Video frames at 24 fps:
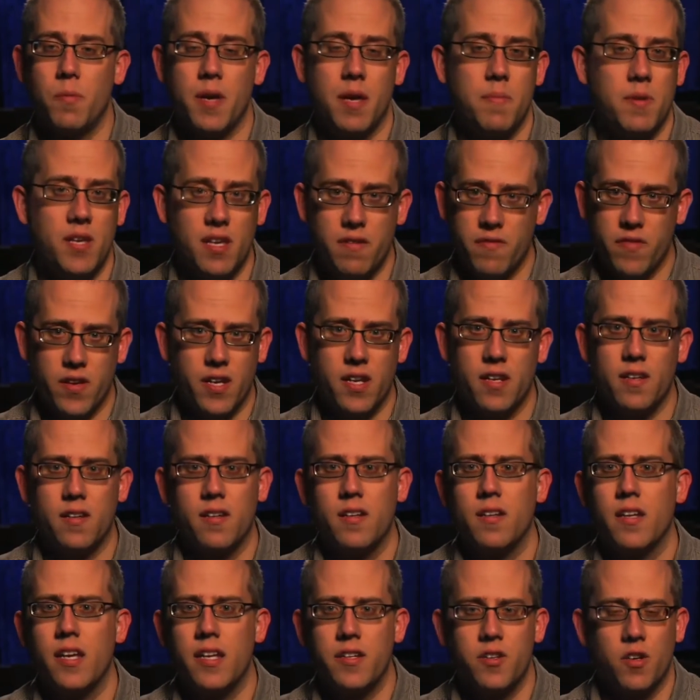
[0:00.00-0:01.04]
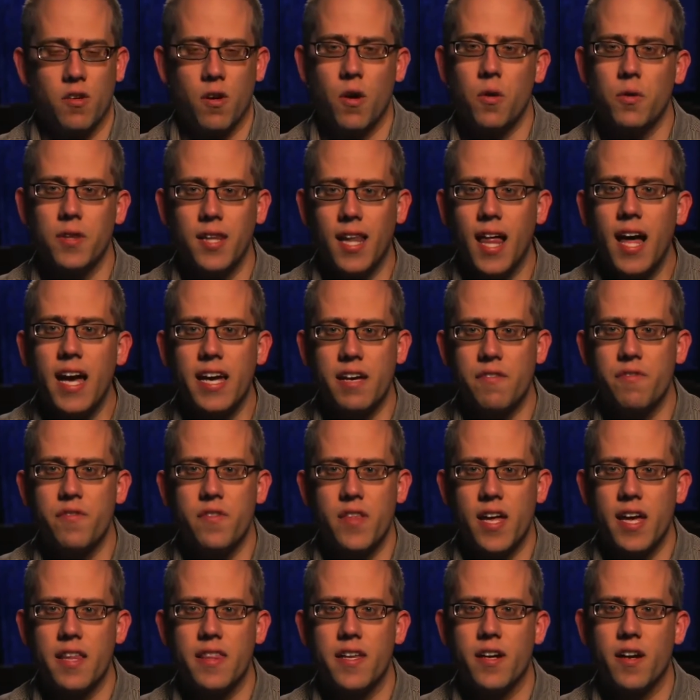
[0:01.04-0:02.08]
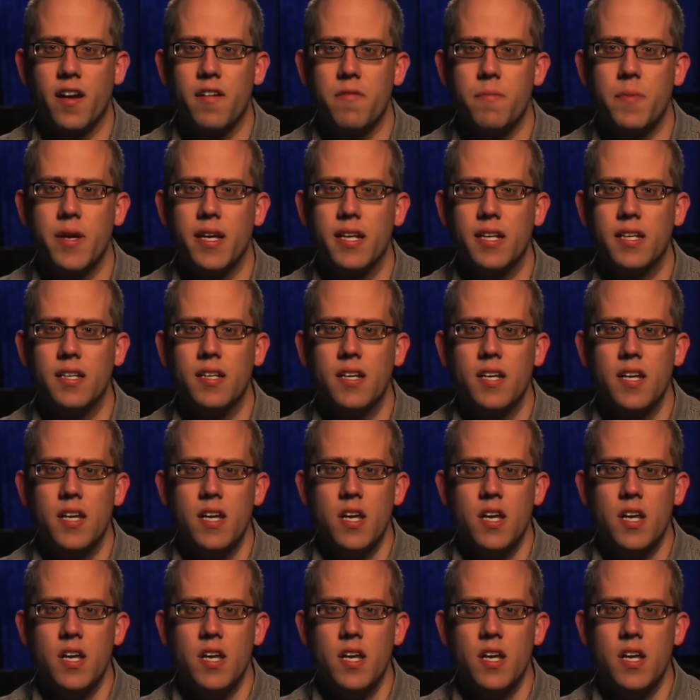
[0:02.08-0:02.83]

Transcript: maybe even in your own life, that there have been